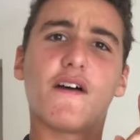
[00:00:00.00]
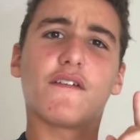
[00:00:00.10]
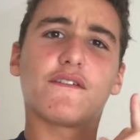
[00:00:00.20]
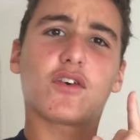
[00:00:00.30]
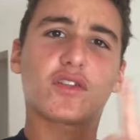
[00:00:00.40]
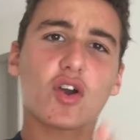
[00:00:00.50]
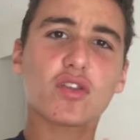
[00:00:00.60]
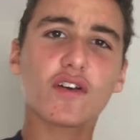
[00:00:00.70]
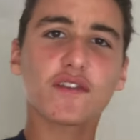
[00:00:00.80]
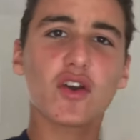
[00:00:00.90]
For those
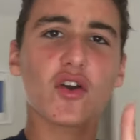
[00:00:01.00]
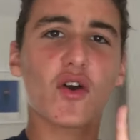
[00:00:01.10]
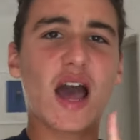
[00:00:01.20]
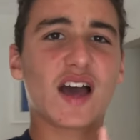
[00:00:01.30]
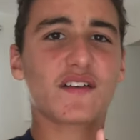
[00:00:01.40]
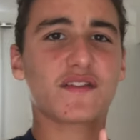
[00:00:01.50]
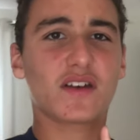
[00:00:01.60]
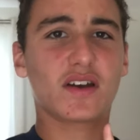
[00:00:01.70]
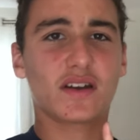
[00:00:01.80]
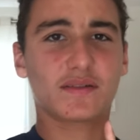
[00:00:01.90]
of you who have
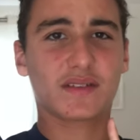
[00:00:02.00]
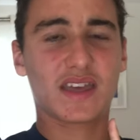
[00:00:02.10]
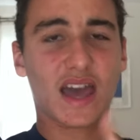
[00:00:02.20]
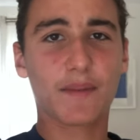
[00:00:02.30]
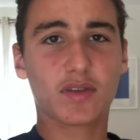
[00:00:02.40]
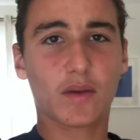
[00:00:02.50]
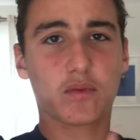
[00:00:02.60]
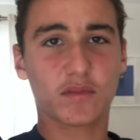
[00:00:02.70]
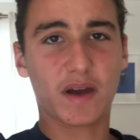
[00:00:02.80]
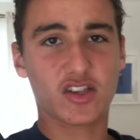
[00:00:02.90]
kept up
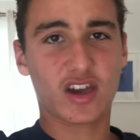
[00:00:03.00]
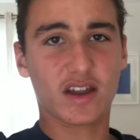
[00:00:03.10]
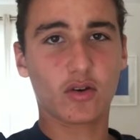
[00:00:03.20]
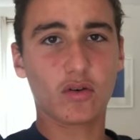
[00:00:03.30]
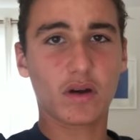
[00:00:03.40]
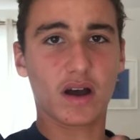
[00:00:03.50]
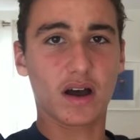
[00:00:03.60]
with my channel